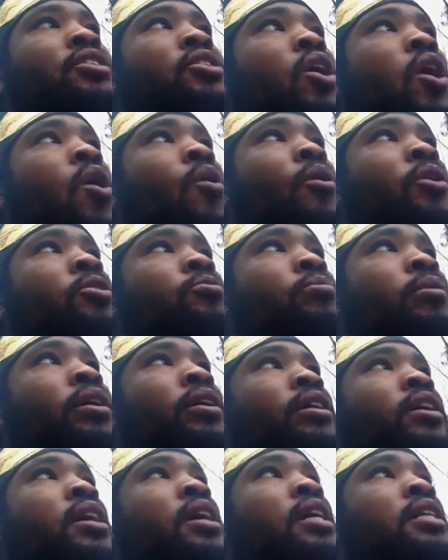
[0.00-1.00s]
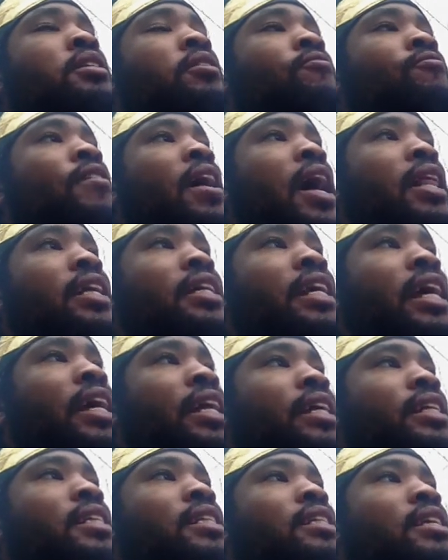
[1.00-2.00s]
has always been to
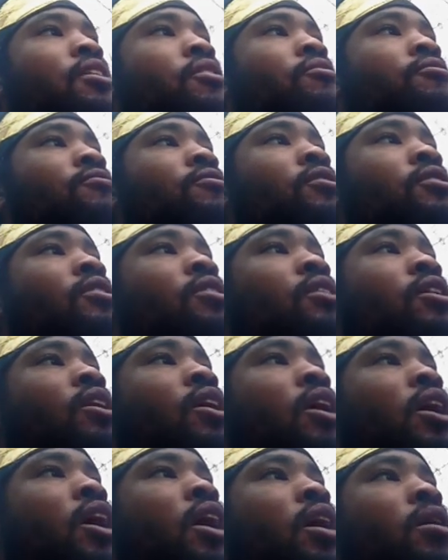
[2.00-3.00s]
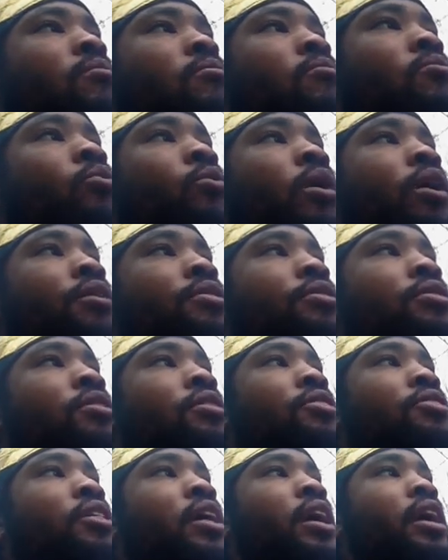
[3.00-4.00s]
validate itself with
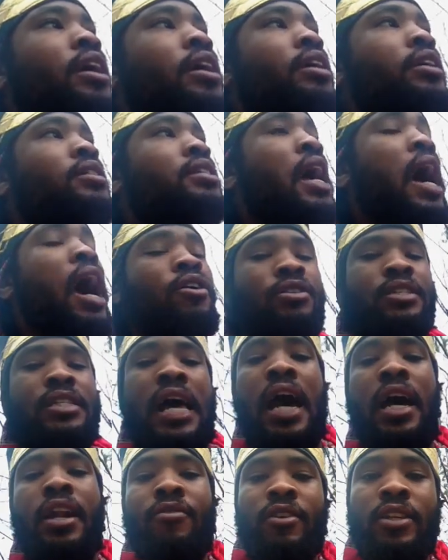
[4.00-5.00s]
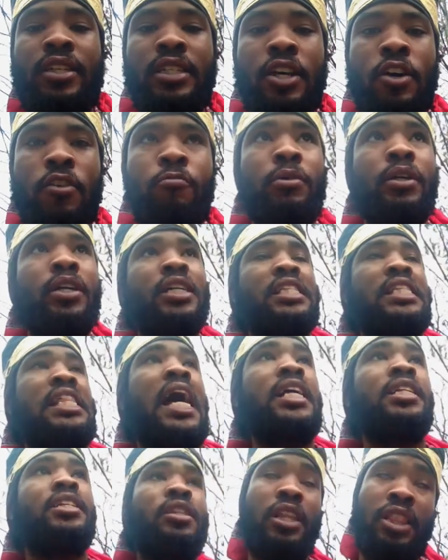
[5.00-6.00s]
things outside of itself, because
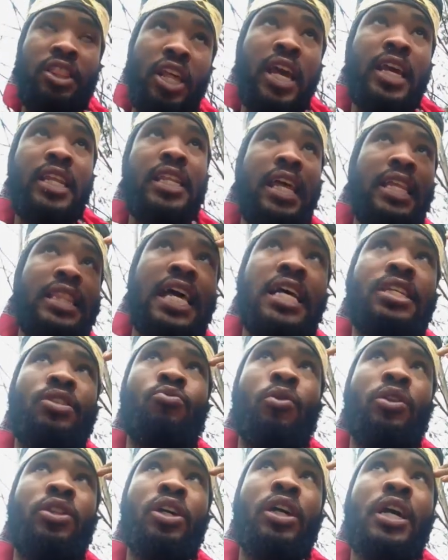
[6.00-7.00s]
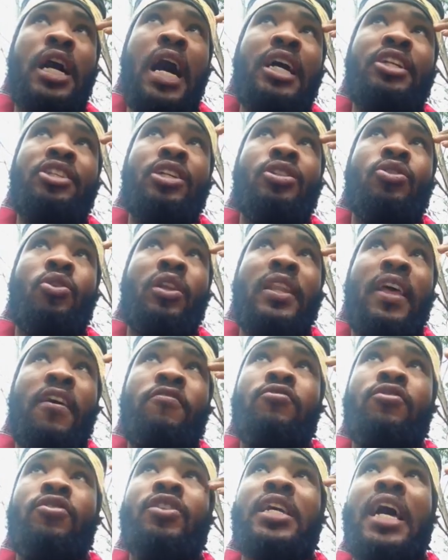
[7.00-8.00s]
that's the thing that's what the conscious or
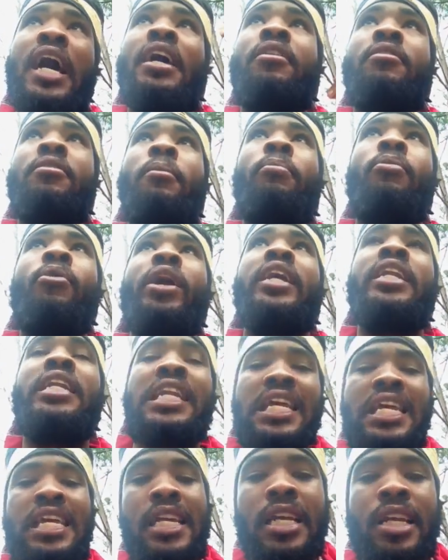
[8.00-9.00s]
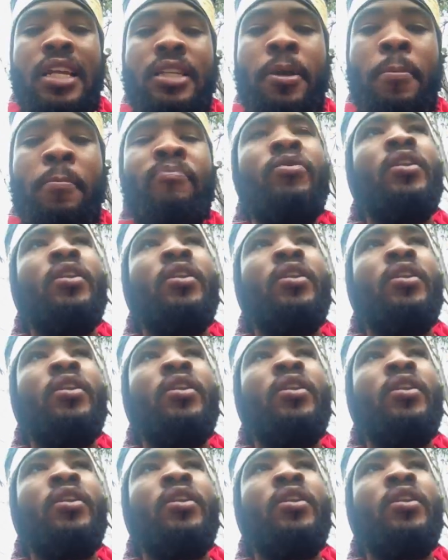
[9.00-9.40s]
left side of the brain needs,